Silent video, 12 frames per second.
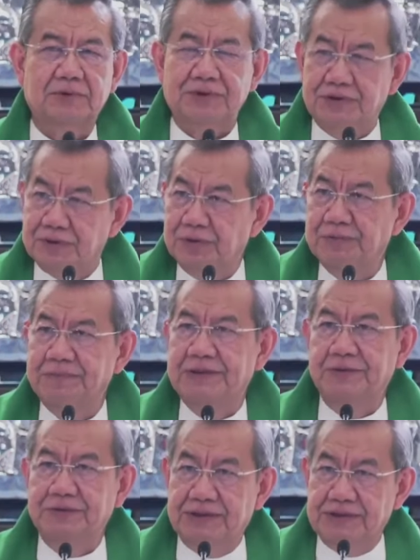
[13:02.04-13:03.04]
showed me
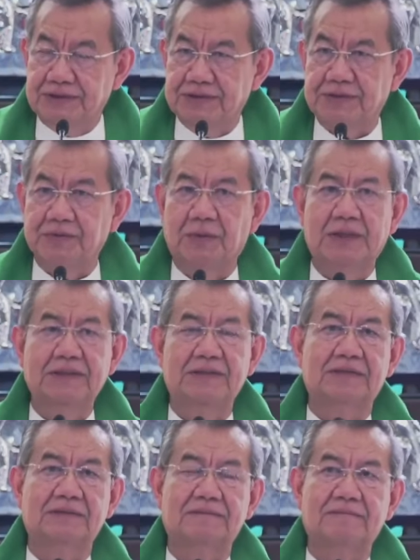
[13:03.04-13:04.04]
who Jesus was,